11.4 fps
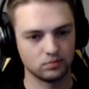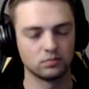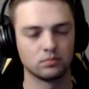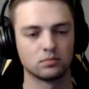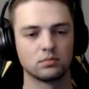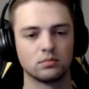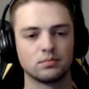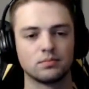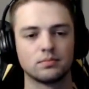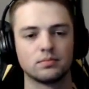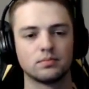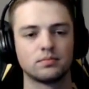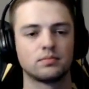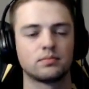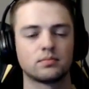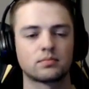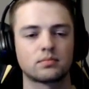
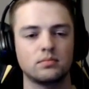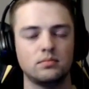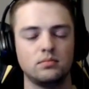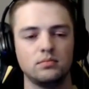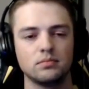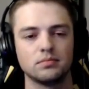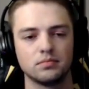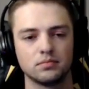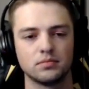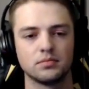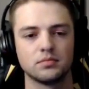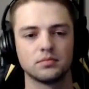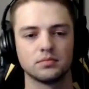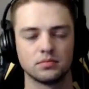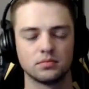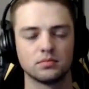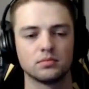
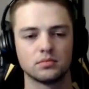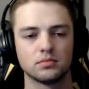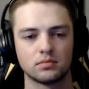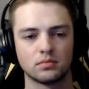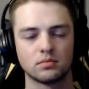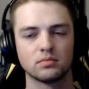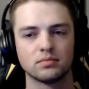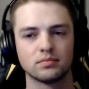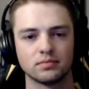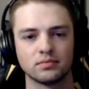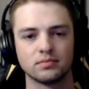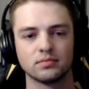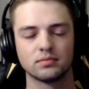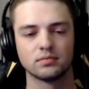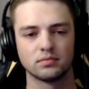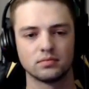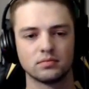
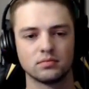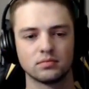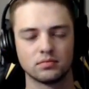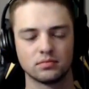No words are spoken by the person on screen.